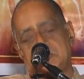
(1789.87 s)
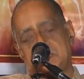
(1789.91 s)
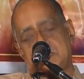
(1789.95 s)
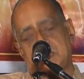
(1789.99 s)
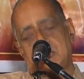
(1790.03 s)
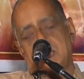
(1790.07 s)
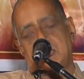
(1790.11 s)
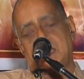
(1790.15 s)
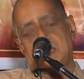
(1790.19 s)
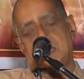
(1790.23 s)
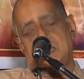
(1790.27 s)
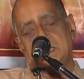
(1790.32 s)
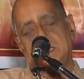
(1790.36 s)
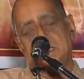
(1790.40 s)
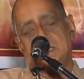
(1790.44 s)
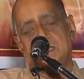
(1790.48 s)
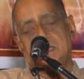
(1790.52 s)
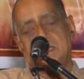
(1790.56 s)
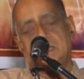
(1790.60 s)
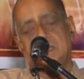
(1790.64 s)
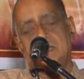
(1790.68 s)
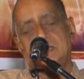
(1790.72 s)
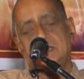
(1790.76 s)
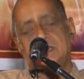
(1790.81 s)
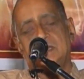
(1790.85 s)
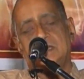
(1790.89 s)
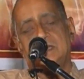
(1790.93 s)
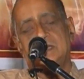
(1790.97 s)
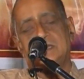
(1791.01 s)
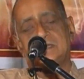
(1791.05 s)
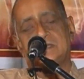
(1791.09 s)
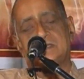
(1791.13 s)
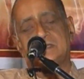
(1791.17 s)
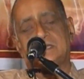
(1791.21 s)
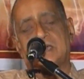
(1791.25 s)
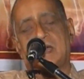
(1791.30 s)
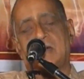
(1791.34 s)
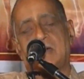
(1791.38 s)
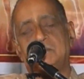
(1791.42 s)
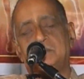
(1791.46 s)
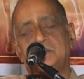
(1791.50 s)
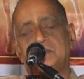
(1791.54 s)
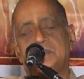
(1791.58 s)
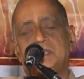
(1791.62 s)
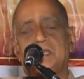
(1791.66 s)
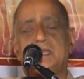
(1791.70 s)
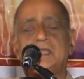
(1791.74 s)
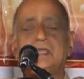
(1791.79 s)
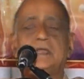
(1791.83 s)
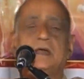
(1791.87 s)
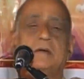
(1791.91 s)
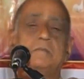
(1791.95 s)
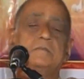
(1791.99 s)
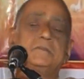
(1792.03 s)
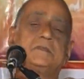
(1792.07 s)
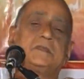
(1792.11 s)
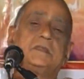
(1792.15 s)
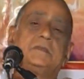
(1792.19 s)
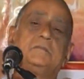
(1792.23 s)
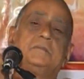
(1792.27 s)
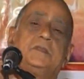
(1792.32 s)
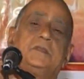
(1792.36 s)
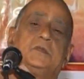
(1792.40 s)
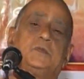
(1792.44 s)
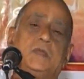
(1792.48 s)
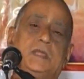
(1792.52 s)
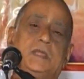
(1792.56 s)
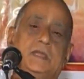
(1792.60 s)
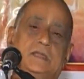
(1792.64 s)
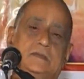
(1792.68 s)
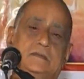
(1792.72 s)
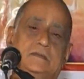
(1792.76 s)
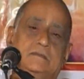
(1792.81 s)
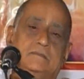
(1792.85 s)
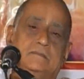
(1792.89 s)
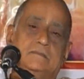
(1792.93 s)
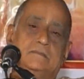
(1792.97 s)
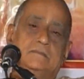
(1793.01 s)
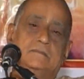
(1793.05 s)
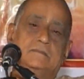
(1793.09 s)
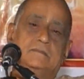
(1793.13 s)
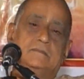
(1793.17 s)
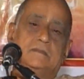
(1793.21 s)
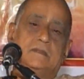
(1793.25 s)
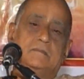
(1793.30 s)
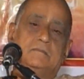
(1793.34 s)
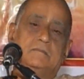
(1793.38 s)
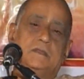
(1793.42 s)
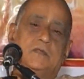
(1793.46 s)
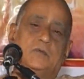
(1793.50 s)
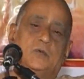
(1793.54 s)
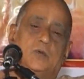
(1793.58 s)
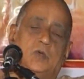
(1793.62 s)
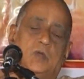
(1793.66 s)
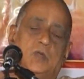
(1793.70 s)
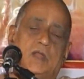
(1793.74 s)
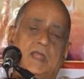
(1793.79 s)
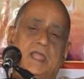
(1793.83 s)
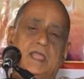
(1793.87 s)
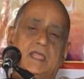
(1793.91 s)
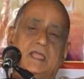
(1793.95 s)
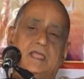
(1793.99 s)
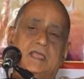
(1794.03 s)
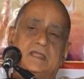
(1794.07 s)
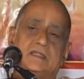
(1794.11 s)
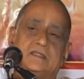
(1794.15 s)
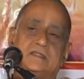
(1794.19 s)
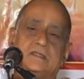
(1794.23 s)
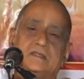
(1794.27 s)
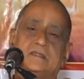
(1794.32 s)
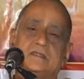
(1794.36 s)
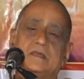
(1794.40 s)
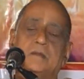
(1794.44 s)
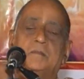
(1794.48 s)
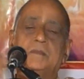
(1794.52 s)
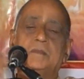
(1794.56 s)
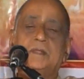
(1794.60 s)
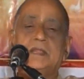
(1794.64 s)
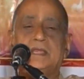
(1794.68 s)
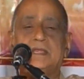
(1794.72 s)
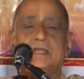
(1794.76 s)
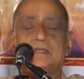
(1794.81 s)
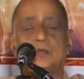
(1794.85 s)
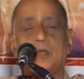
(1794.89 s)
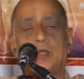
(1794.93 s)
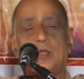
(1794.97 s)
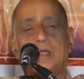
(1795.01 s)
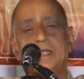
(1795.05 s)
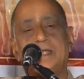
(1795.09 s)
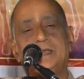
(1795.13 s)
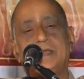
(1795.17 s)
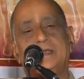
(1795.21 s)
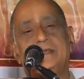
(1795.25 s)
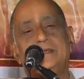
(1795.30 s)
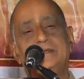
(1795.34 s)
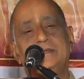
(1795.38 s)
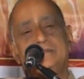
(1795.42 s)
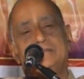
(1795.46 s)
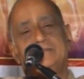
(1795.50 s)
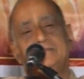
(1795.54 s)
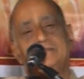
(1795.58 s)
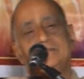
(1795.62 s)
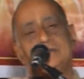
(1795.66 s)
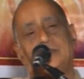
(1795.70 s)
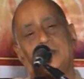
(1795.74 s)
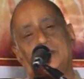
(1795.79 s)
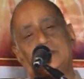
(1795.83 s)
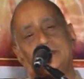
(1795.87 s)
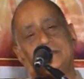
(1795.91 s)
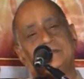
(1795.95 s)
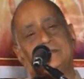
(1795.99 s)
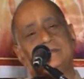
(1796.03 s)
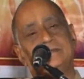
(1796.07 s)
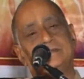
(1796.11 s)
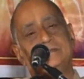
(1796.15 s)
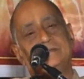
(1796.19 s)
desire, something comes in between. Before I get, somebody has already got it.